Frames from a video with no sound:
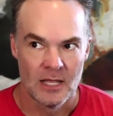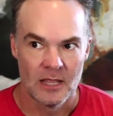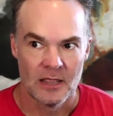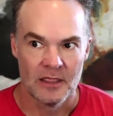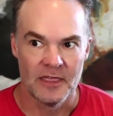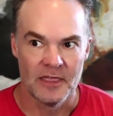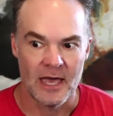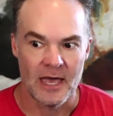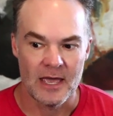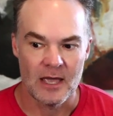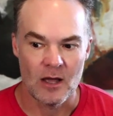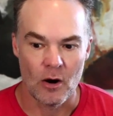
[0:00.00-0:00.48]

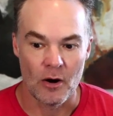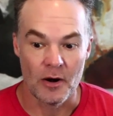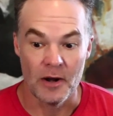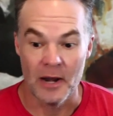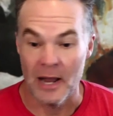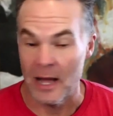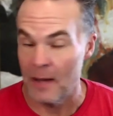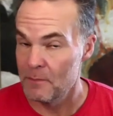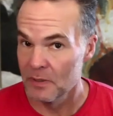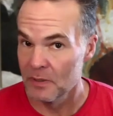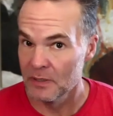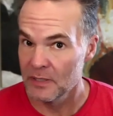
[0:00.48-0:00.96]
They are
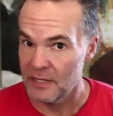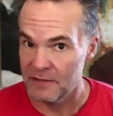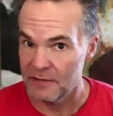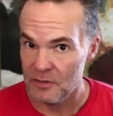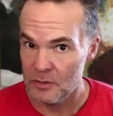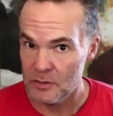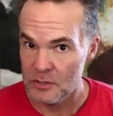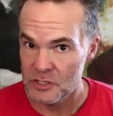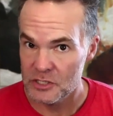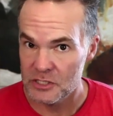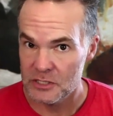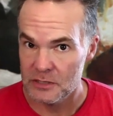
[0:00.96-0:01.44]
not
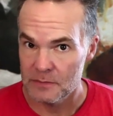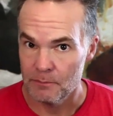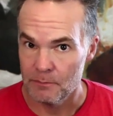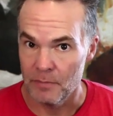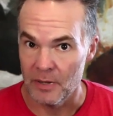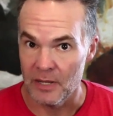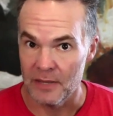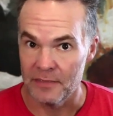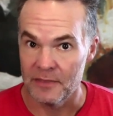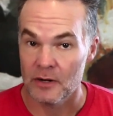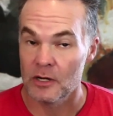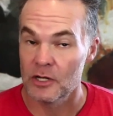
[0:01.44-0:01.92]
believers,
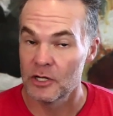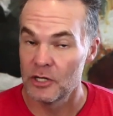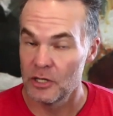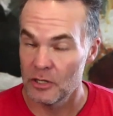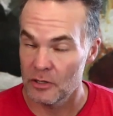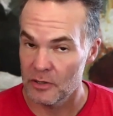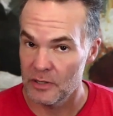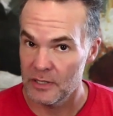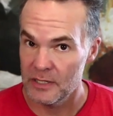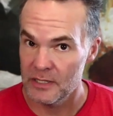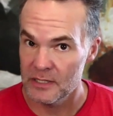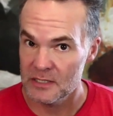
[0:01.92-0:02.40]
but they're
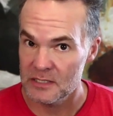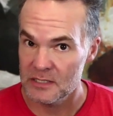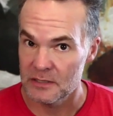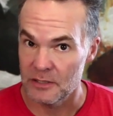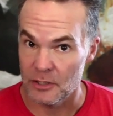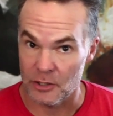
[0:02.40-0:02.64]
curious.